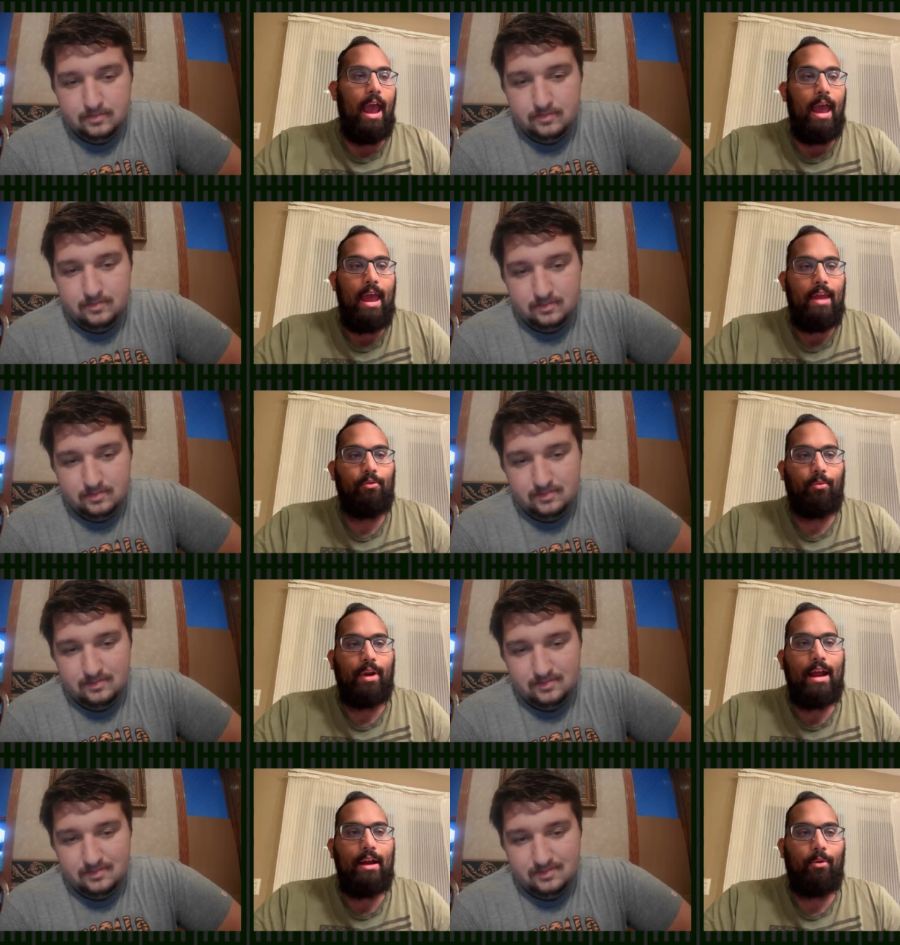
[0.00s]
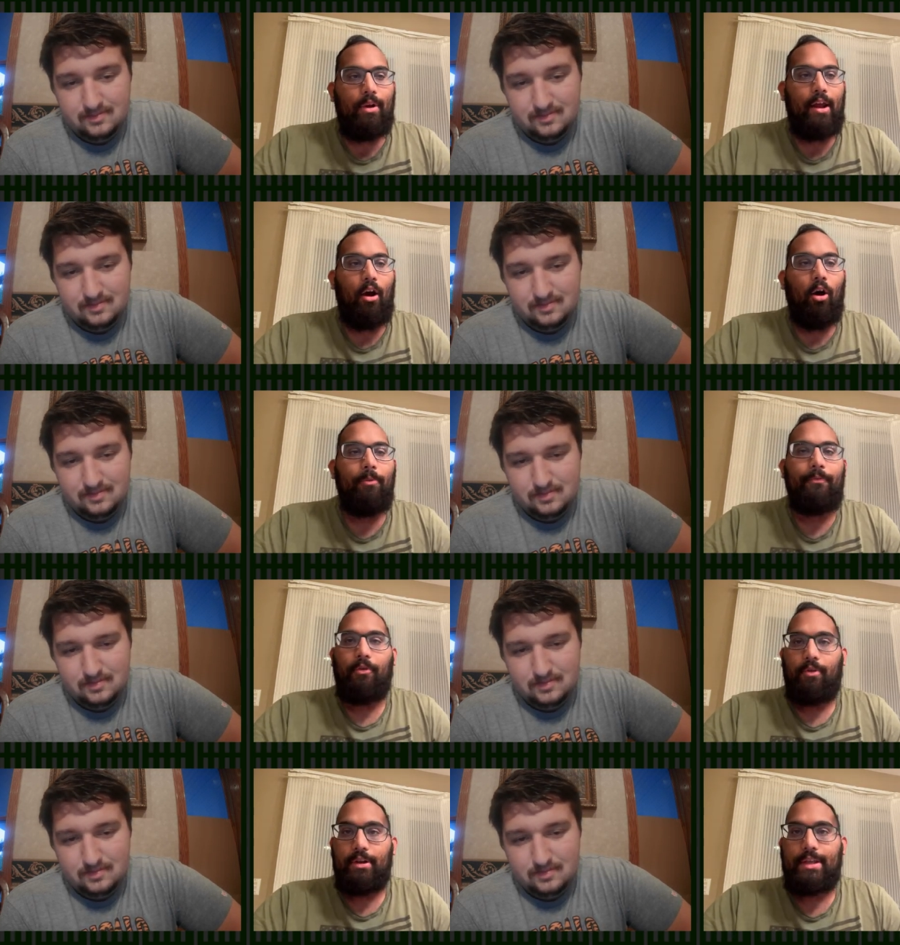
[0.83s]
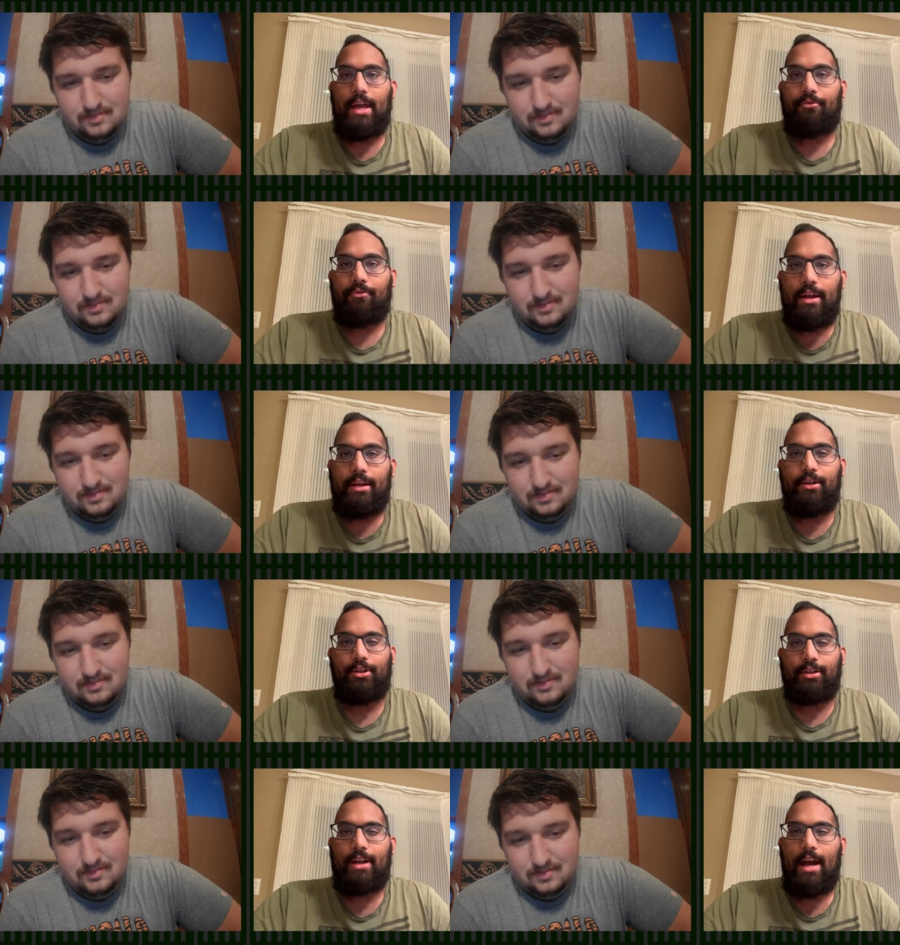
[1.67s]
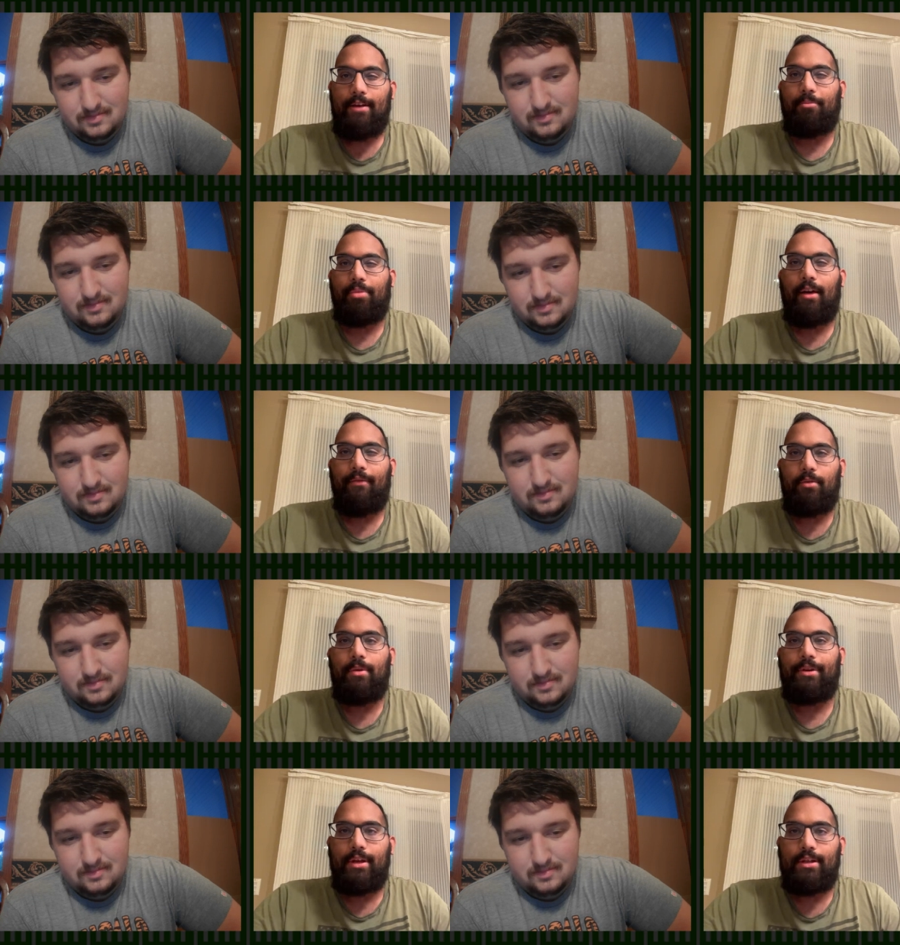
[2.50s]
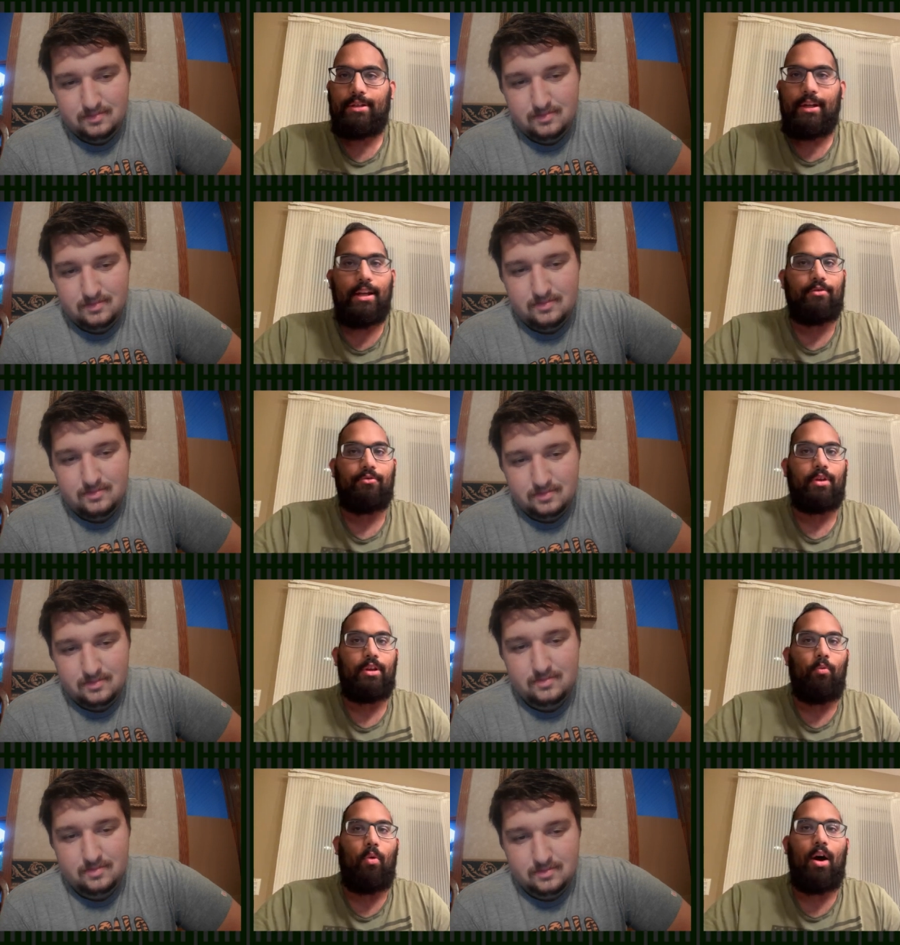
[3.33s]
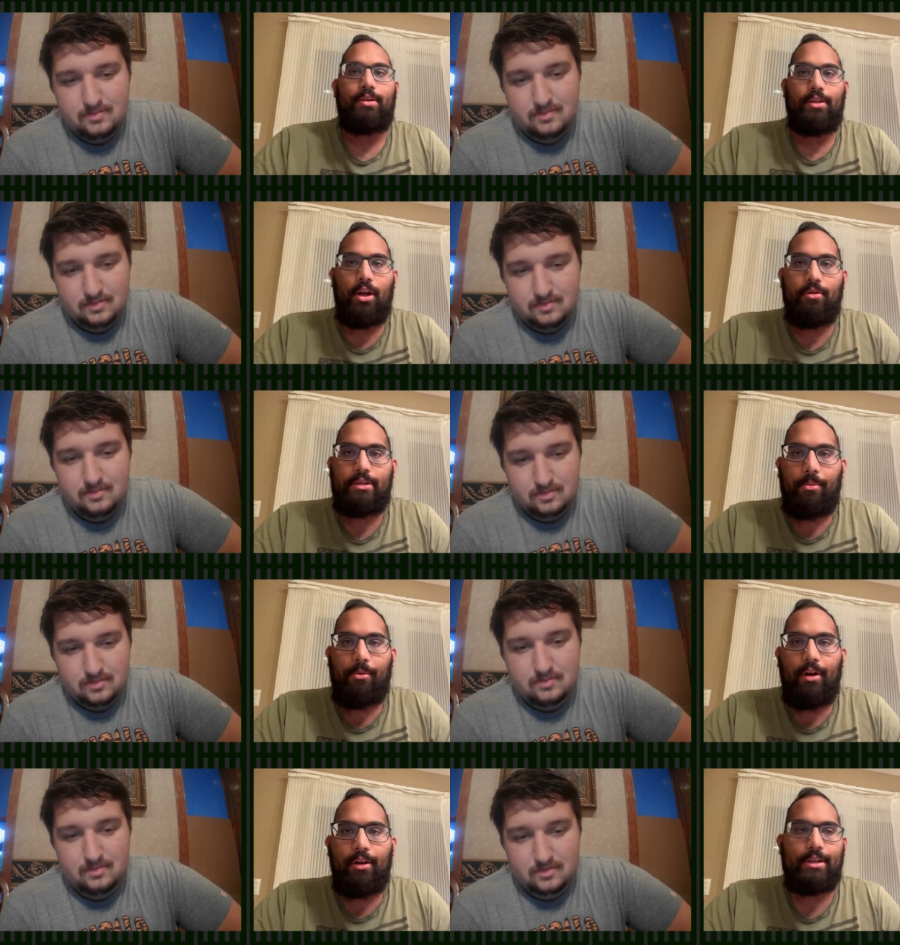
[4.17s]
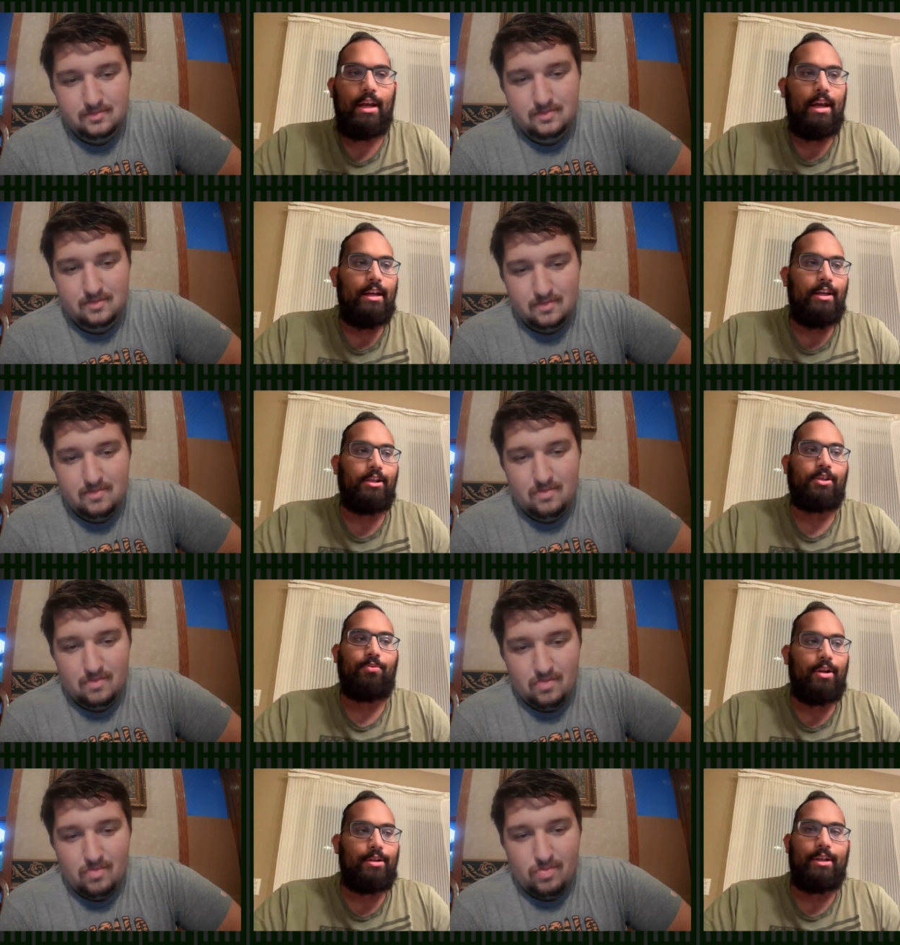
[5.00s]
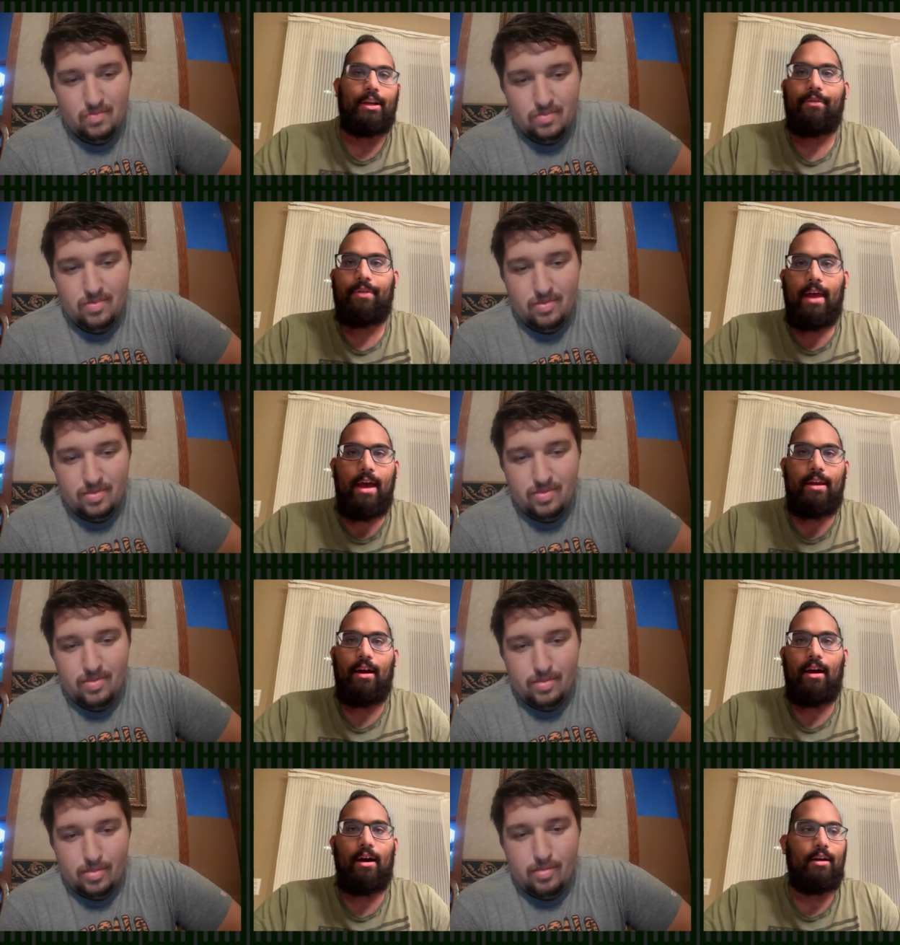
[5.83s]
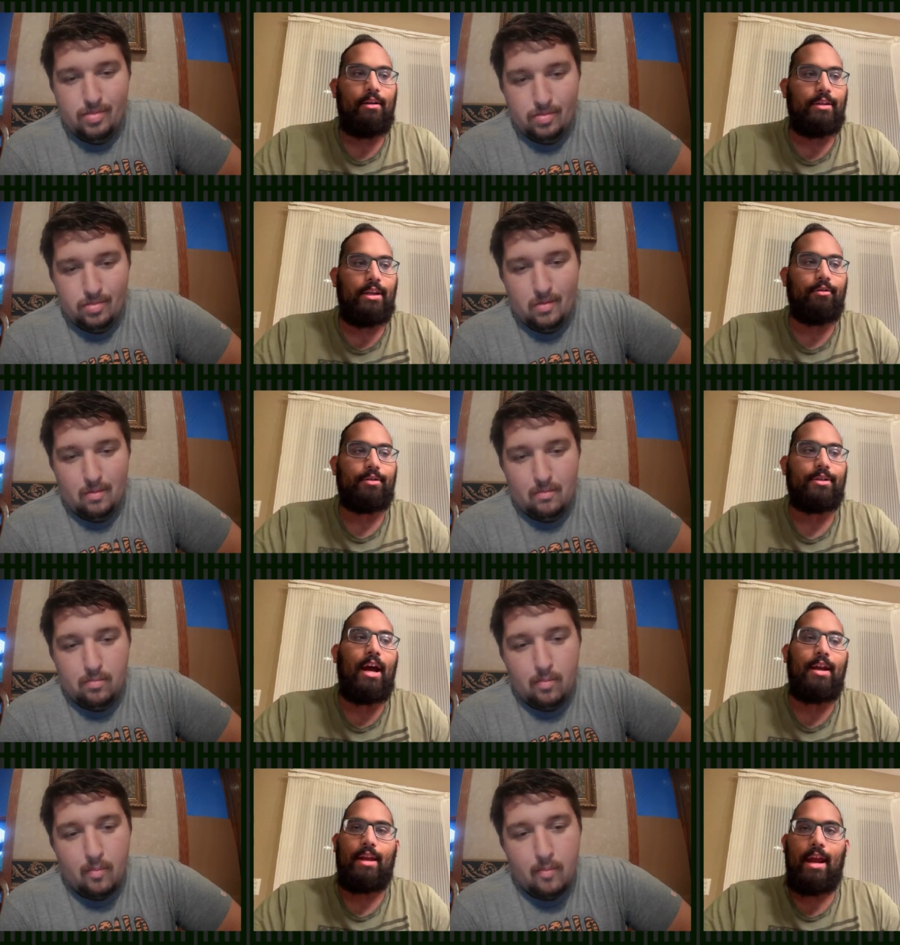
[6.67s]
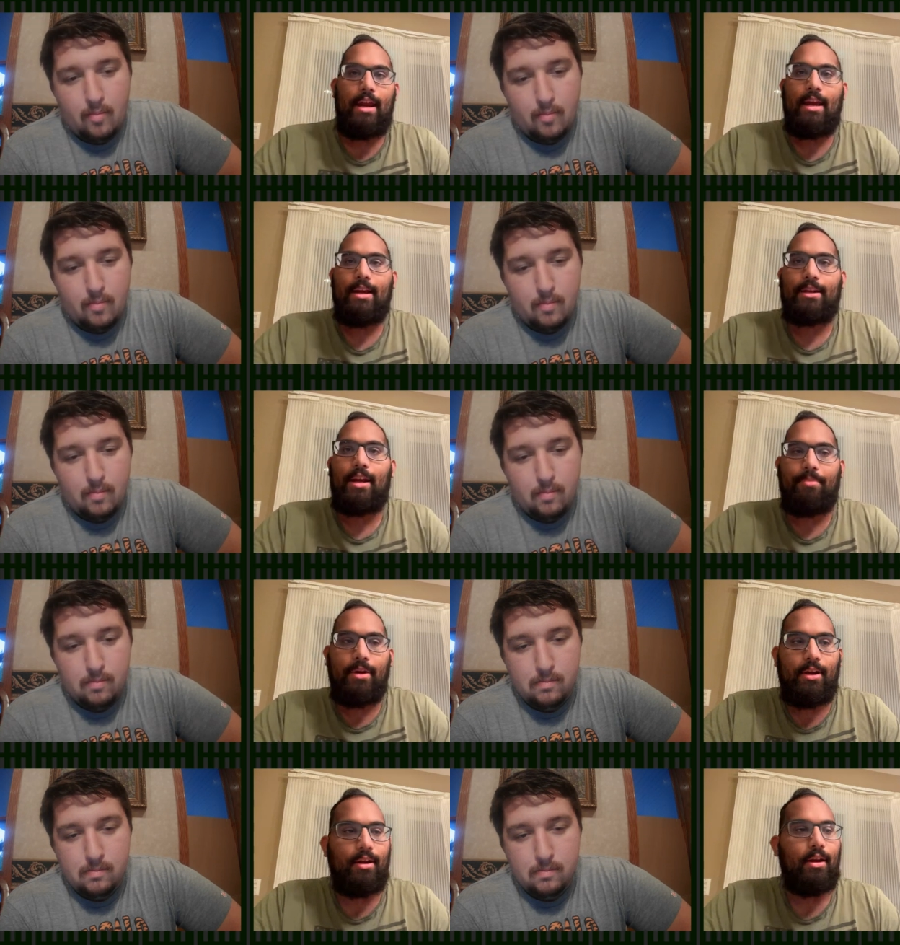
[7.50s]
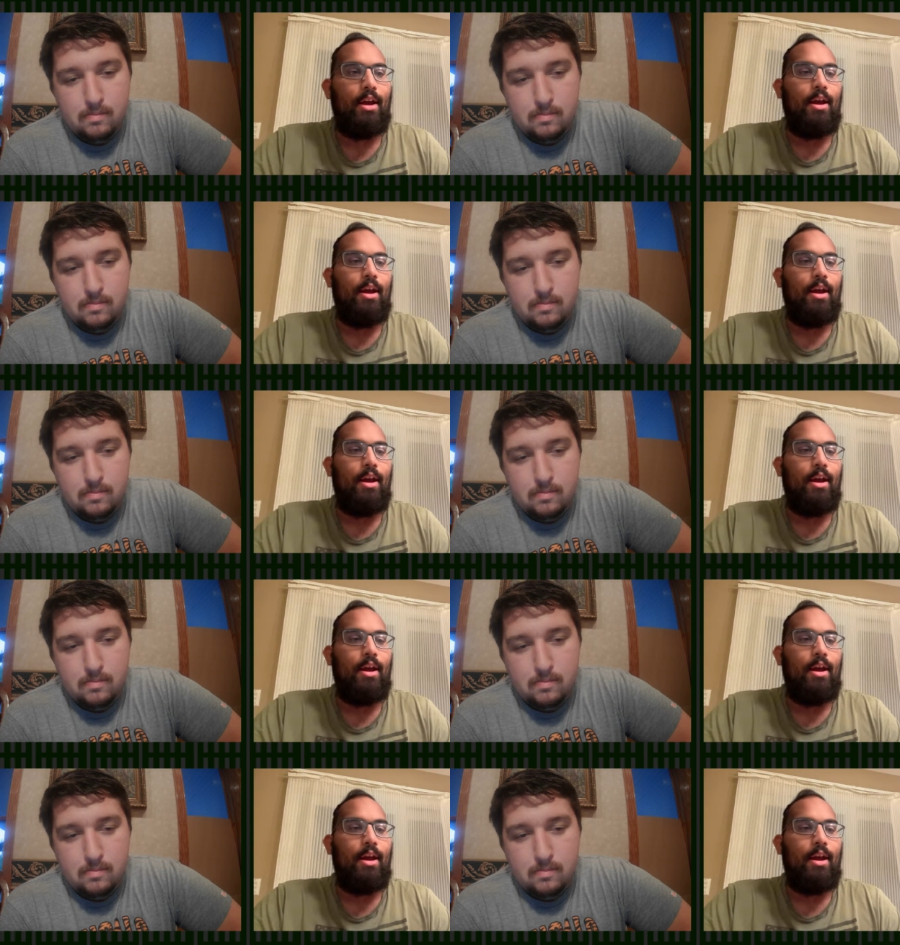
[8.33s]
Speaker 1: and, and, what I what I hope for is that Reddick is just kind of bluffing with this. He doesn't really want to go somewhere else. He just wants to get that uh, deal signed ASAP.